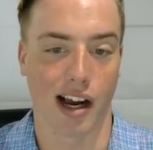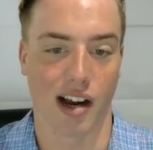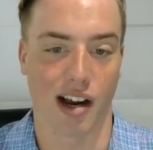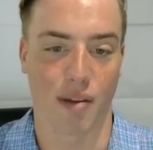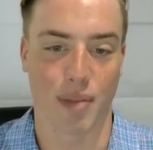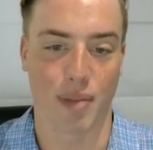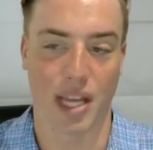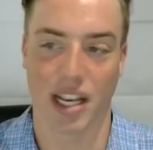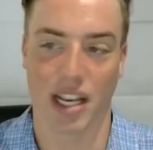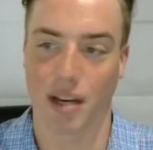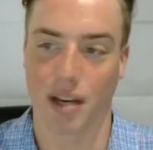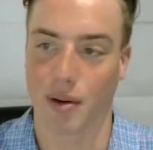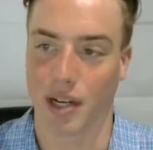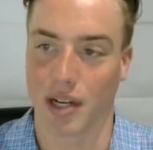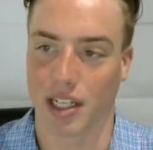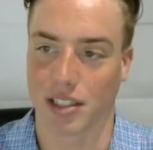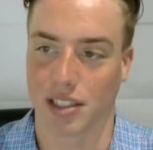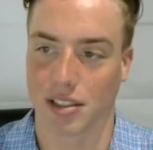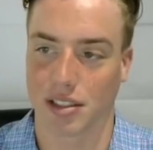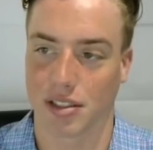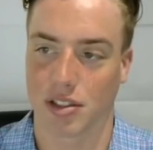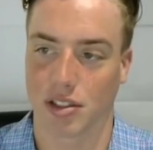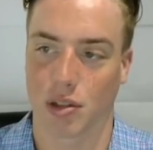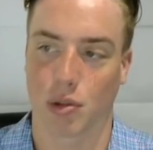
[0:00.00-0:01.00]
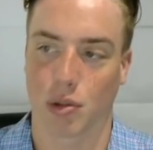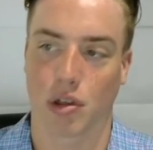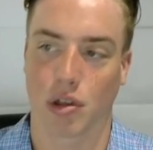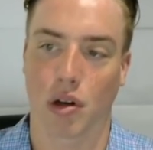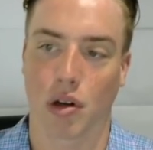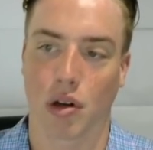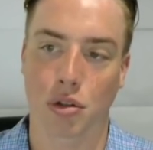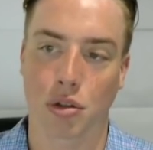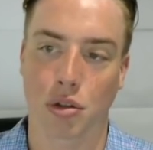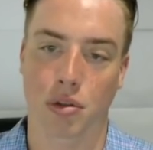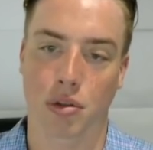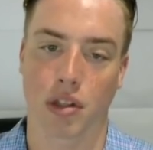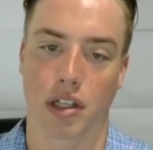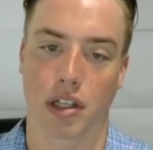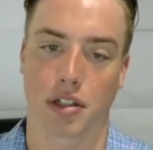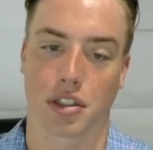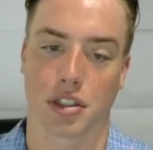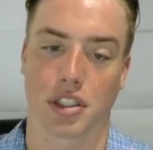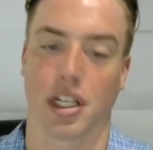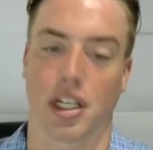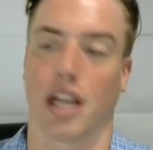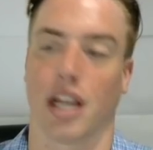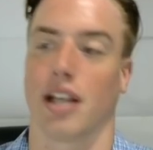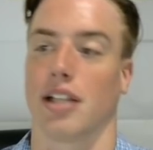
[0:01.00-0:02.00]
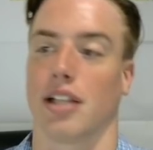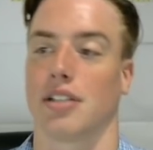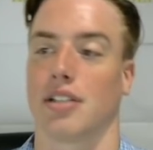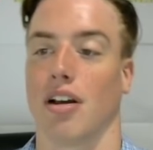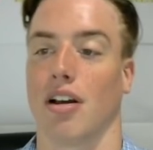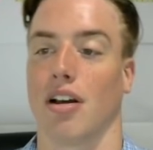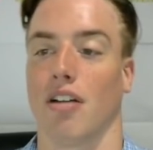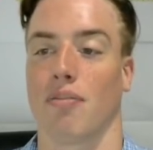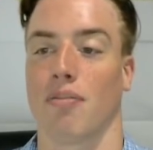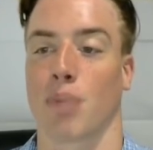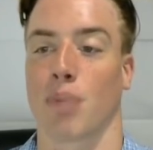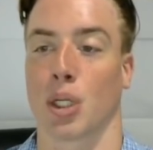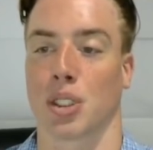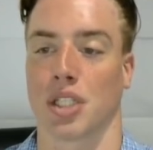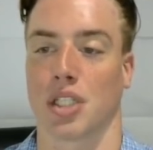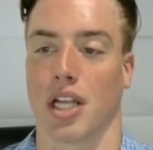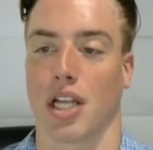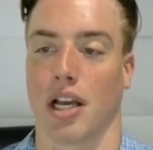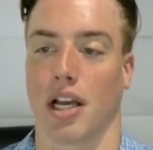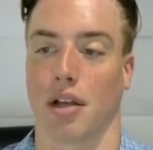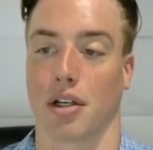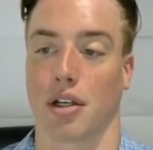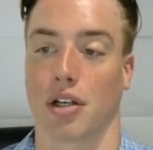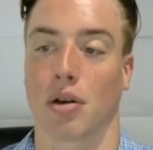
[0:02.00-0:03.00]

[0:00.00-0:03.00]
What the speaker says: Anyways, so cultural understandings of personality.